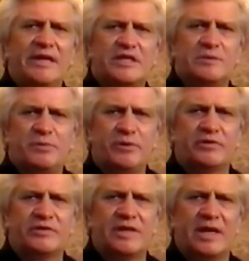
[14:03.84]

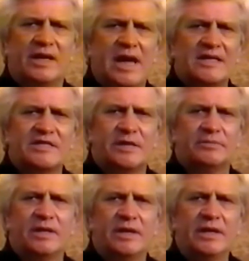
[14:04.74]
experienced that
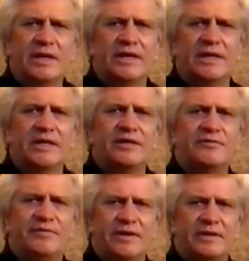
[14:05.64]
concept in another
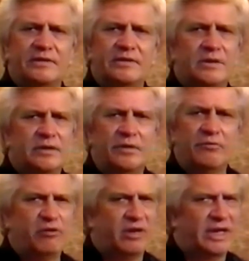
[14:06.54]
field,
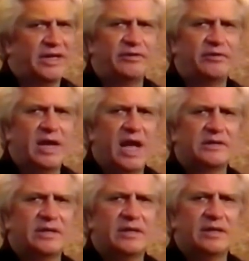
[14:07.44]
related or
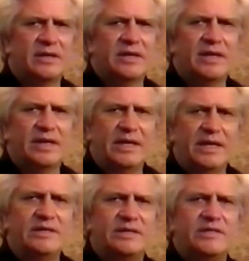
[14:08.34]
not,
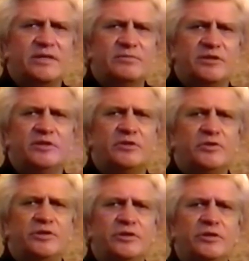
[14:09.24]
easy
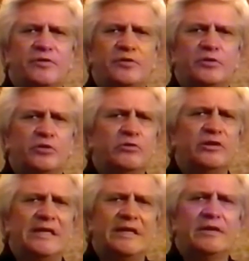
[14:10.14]
substitution of your
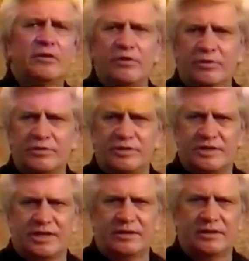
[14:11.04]
newly learned
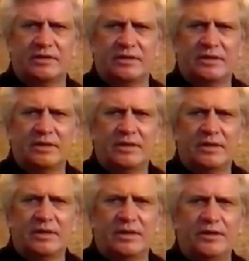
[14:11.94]
skill.
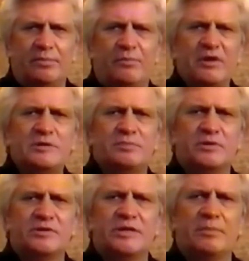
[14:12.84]
The
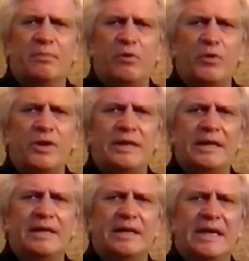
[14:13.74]
principles employed
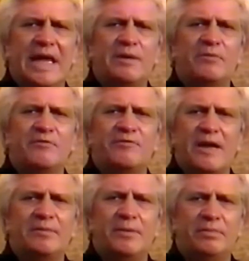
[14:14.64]
in a game of
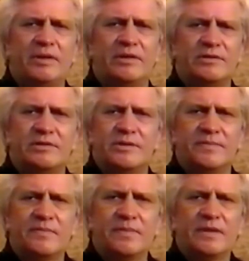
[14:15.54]
family billiards
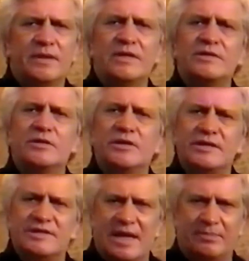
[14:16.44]
is a good
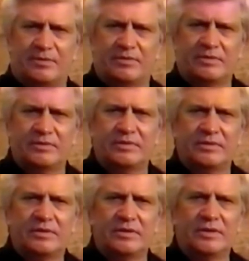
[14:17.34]
example.
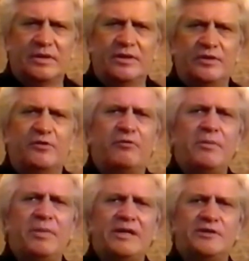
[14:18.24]
The 3
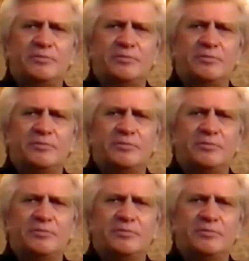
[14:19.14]
major